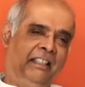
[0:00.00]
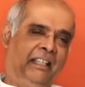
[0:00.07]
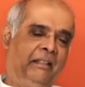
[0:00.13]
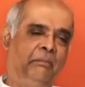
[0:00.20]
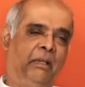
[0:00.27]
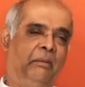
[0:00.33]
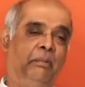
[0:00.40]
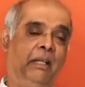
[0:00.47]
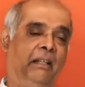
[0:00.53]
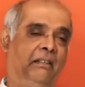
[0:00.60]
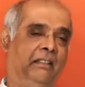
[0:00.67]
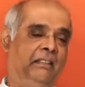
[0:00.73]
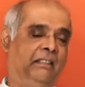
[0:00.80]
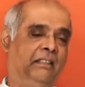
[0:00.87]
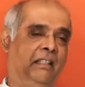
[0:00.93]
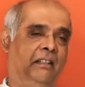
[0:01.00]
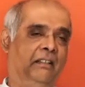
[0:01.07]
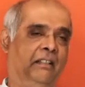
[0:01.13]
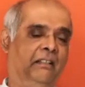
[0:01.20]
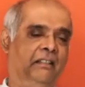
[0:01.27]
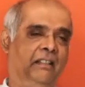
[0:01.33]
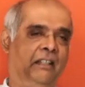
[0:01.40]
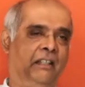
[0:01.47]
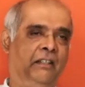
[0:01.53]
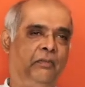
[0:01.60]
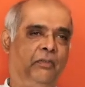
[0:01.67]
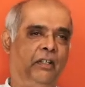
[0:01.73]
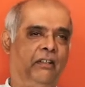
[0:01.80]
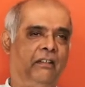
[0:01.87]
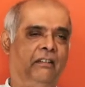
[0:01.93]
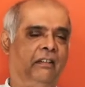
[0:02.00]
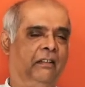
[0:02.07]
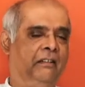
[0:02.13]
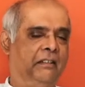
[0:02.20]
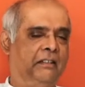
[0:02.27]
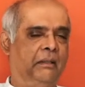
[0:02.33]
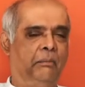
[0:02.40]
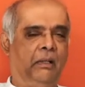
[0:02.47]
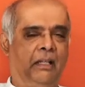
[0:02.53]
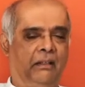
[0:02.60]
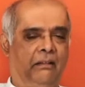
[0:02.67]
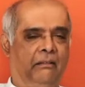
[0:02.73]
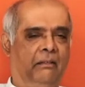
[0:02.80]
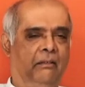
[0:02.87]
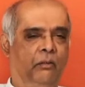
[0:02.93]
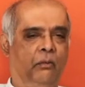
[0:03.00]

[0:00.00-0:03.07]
And my parents didn't interfere in inter-sibling